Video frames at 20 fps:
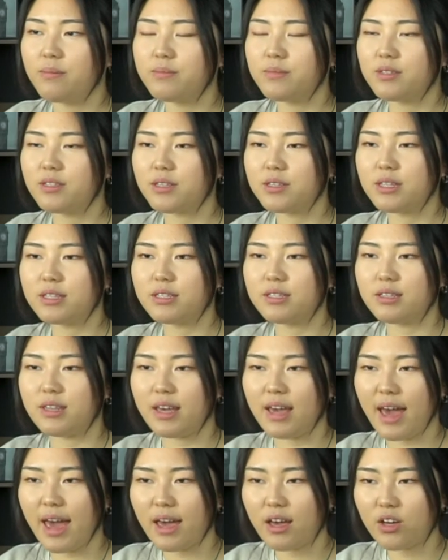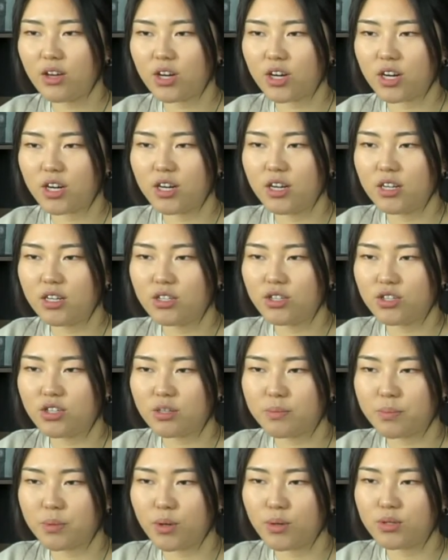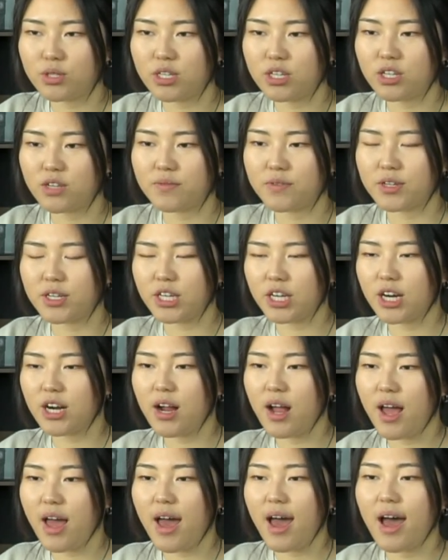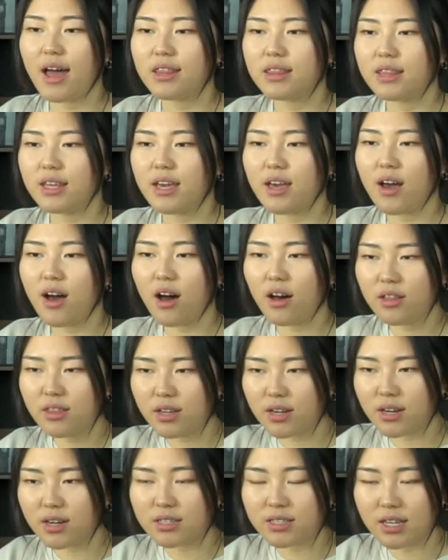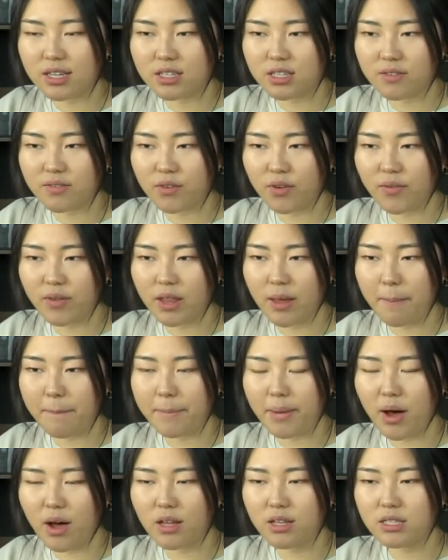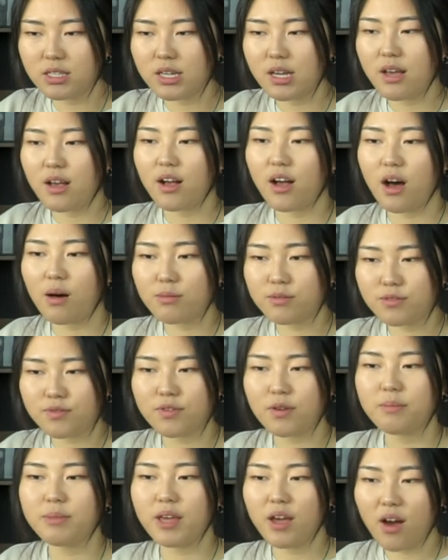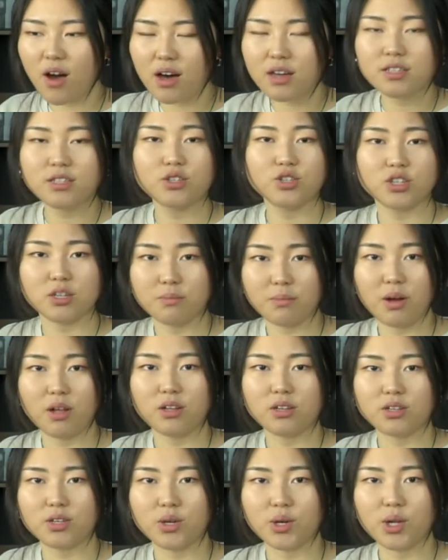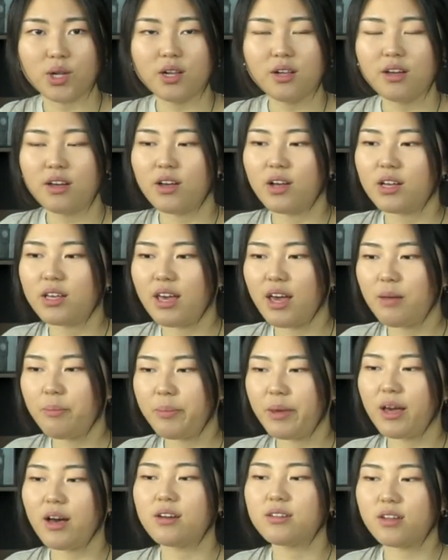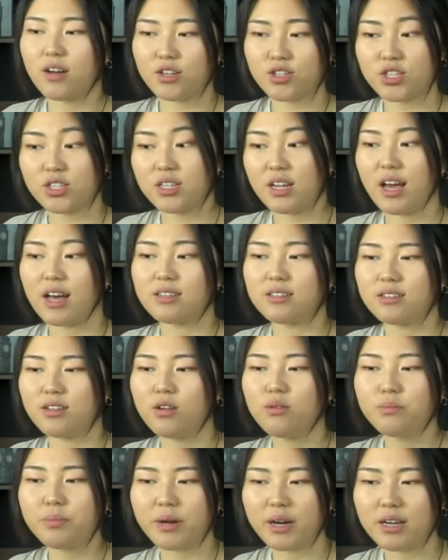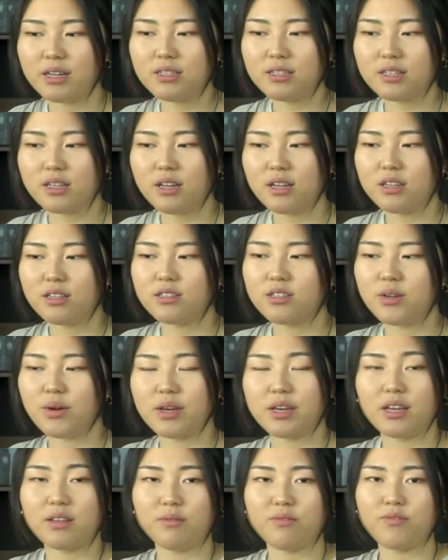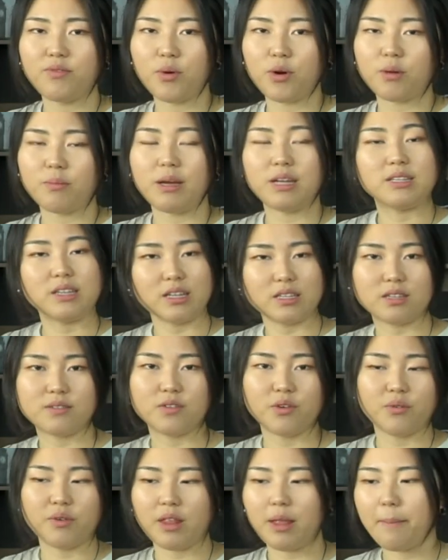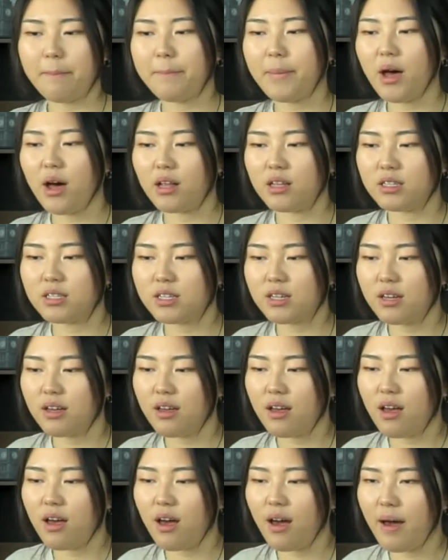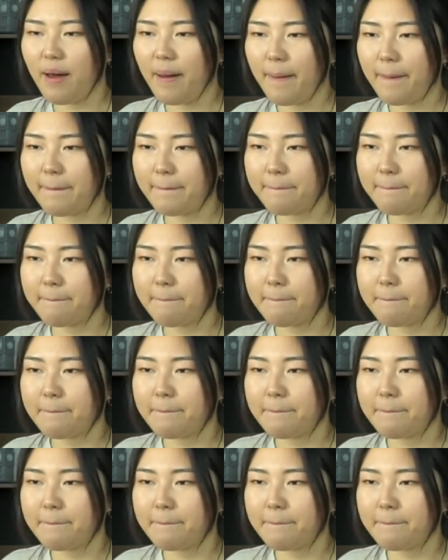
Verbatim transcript: So this is the anchor to the protein over here, and the other data covalent bond comes from the oxygen molecule. Okay, because oxygen has lone pairs, so it can form a data covalent bond.